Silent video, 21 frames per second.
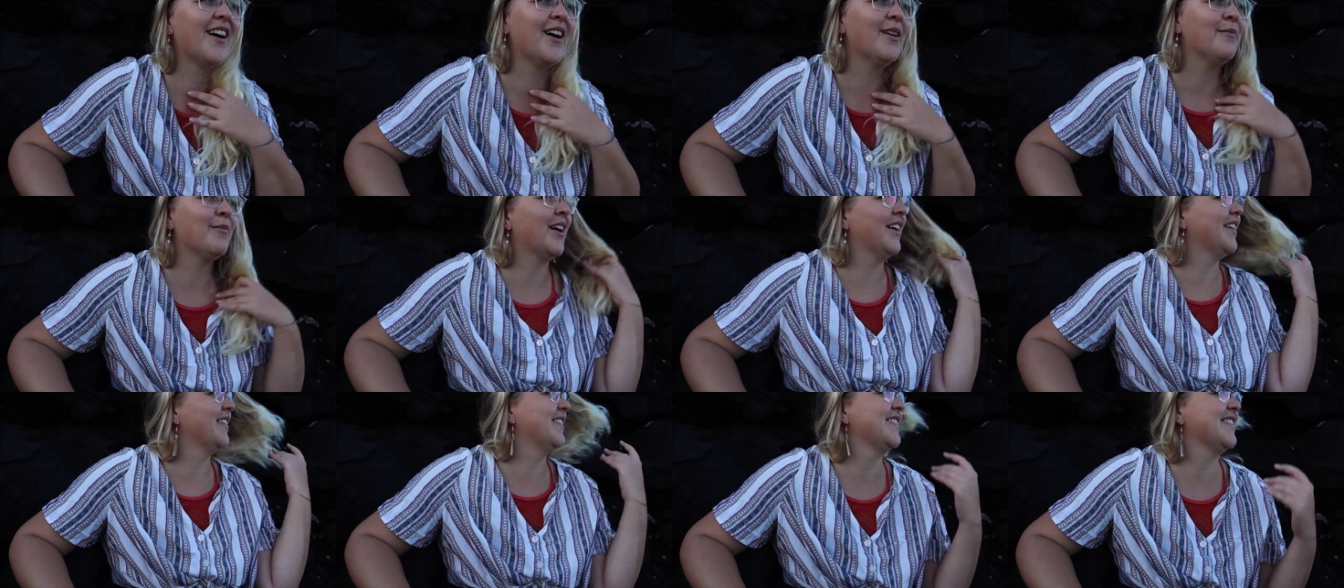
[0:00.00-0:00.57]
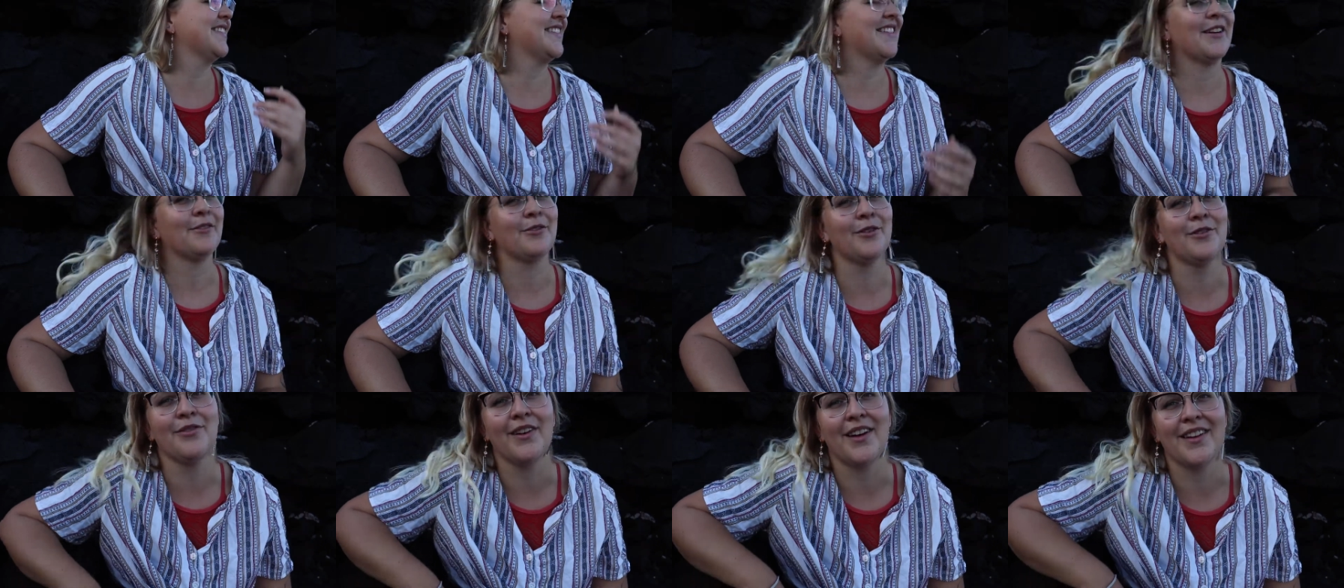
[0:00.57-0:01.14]
I might
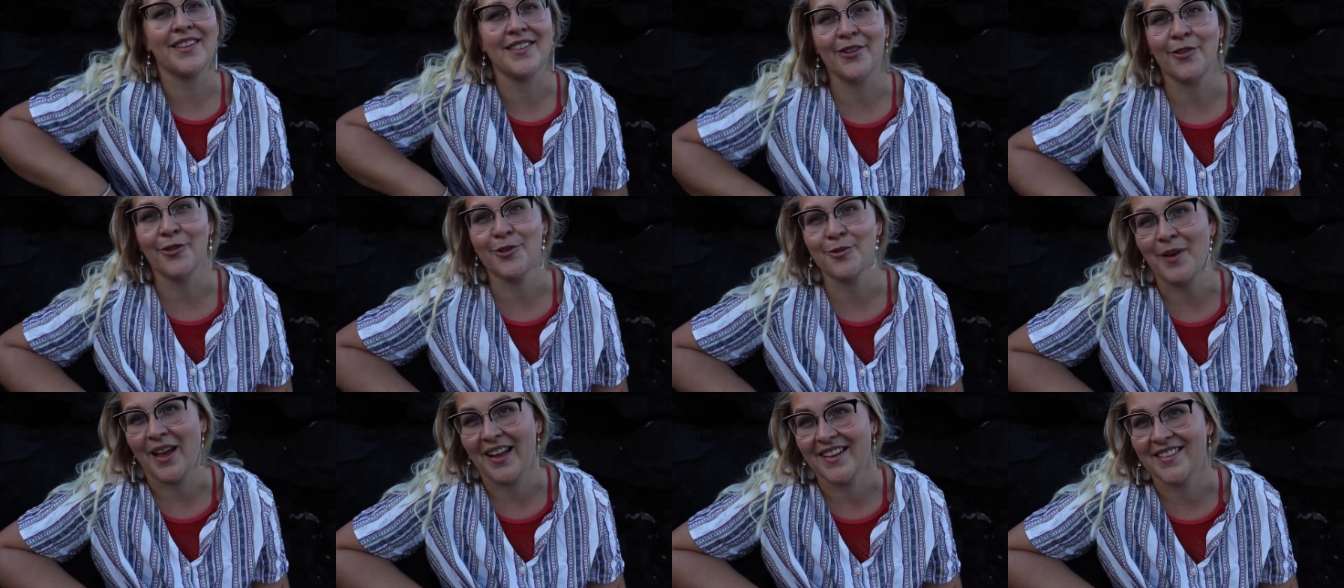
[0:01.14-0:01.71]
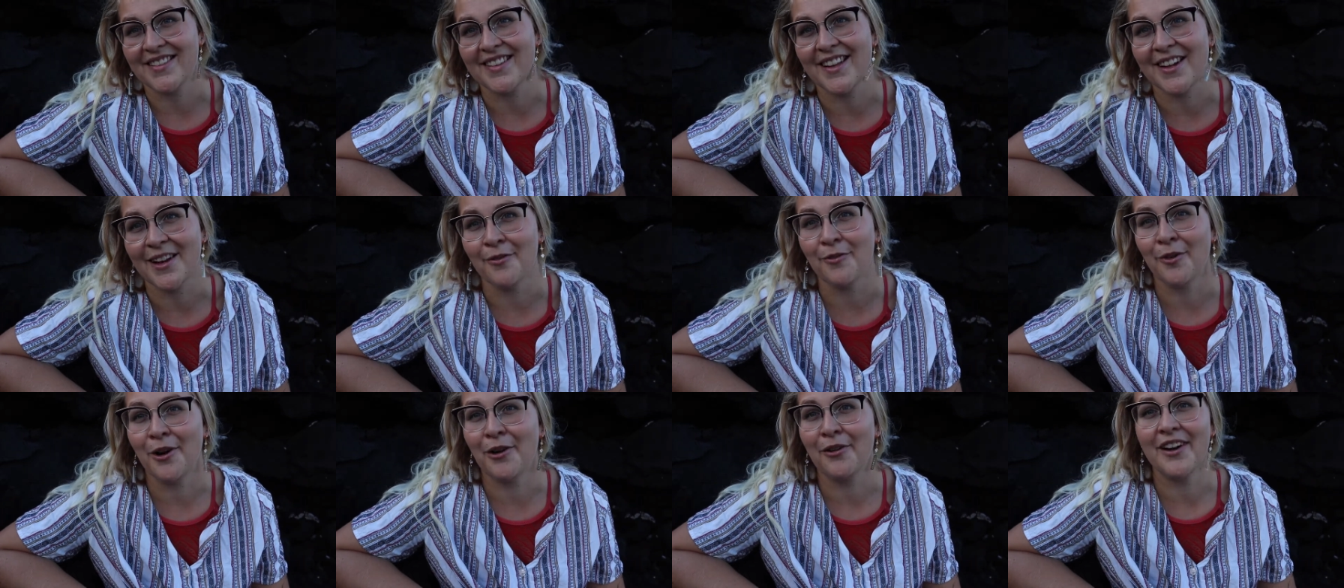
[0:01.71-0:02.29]
sacrifice those pants that
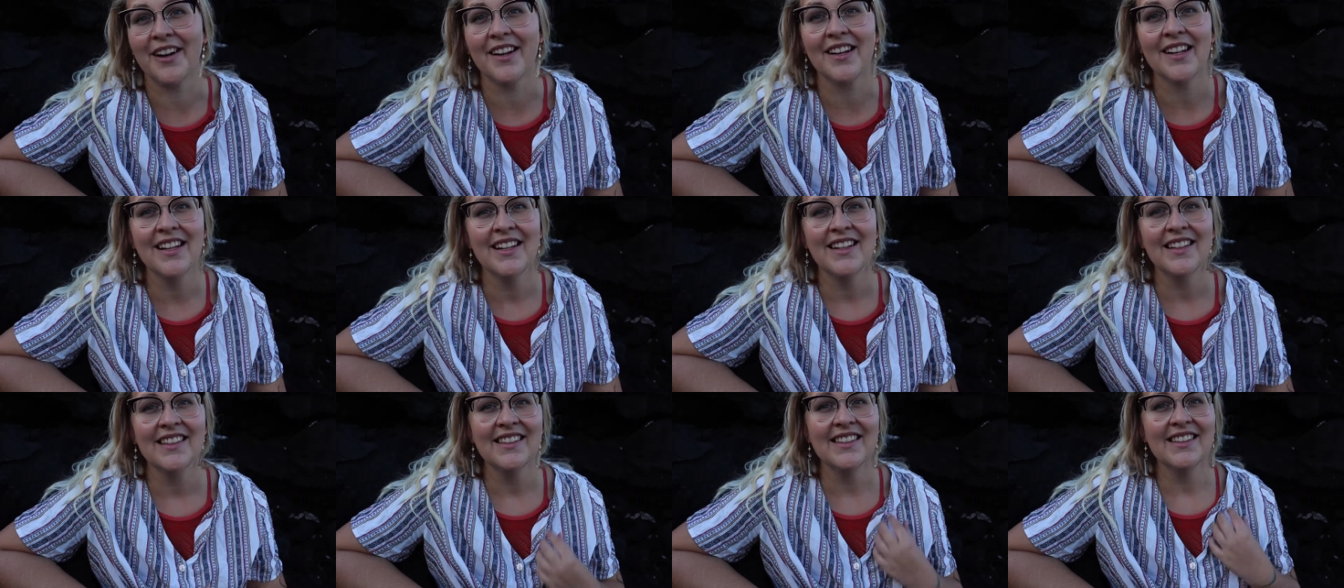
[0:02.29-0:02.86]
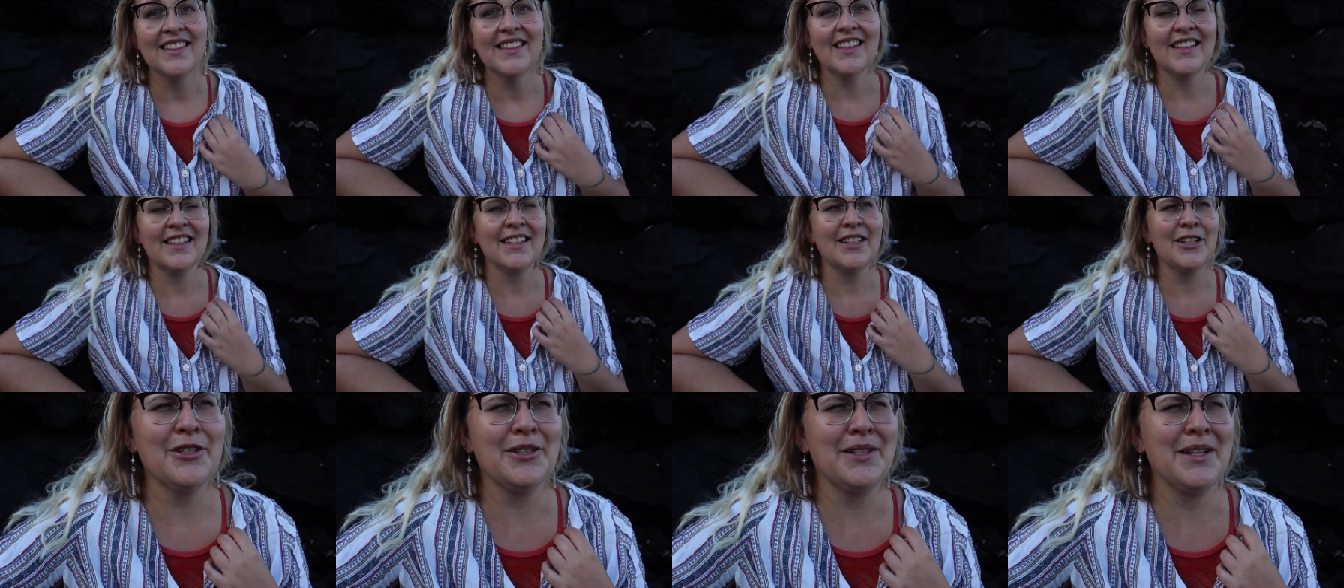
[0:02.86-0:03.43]
I'm wearing.
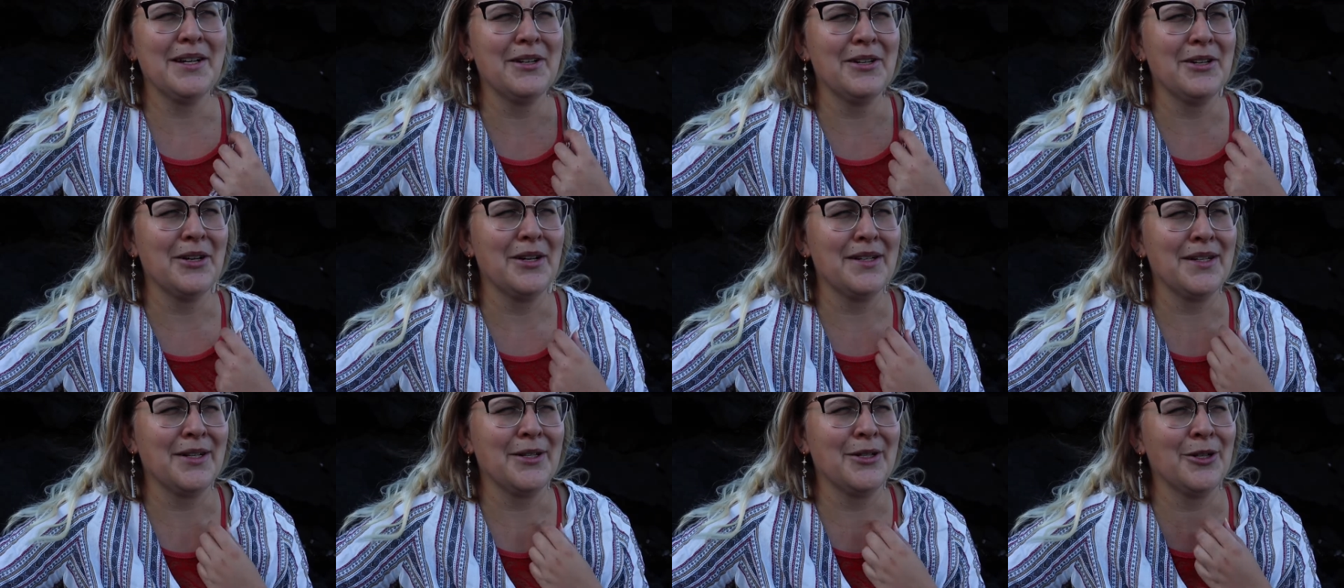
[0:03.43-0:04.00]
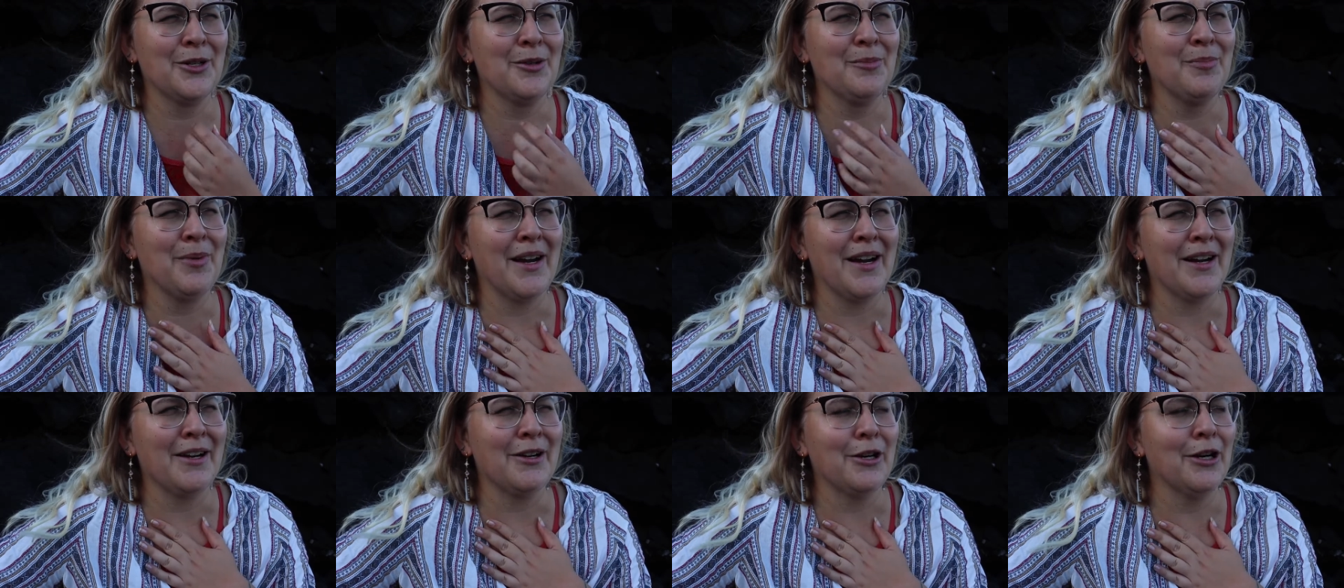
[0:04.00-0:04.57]
Good, they're not a good
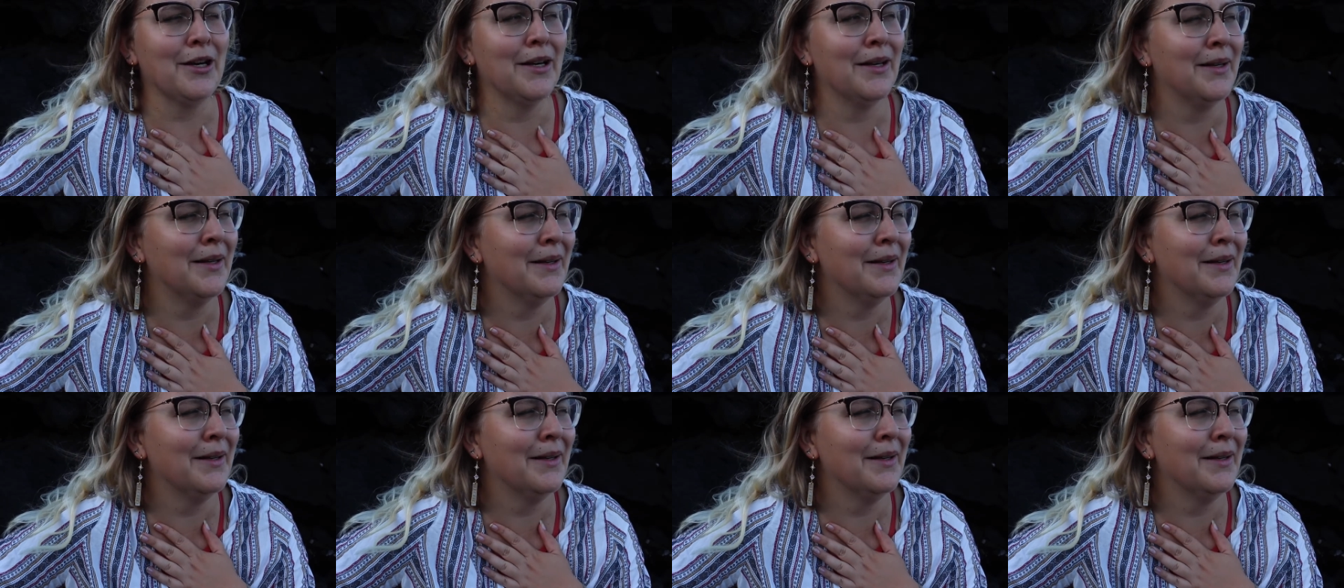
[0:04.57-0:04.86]
pair.